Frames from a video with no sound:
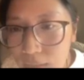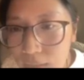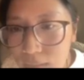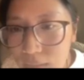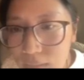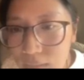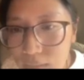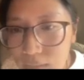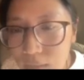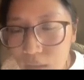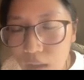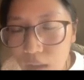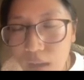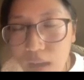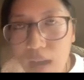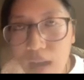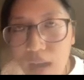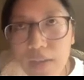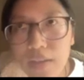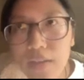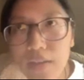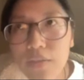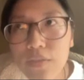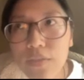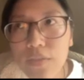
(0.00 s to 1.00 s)
is
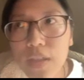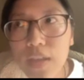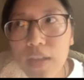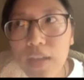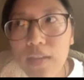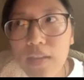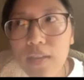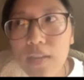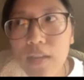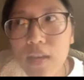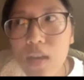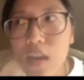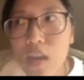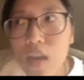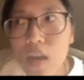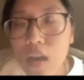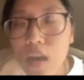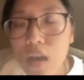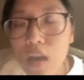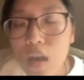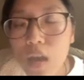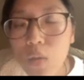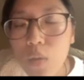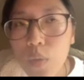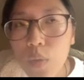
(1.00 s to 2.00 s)
kind of like
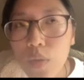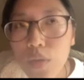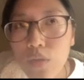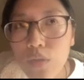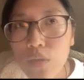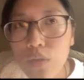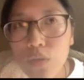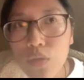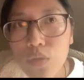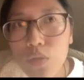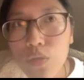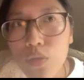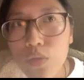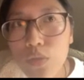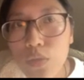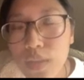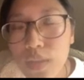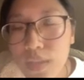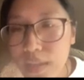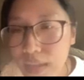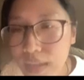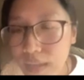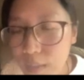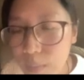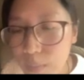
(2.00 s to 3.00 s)
when you do
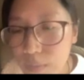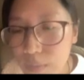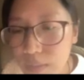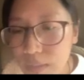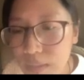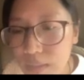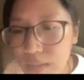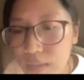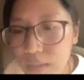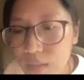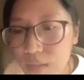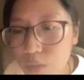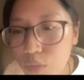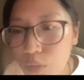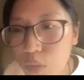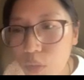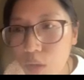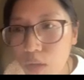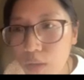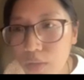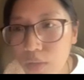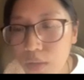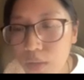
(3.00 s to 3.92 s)
the labeling, you are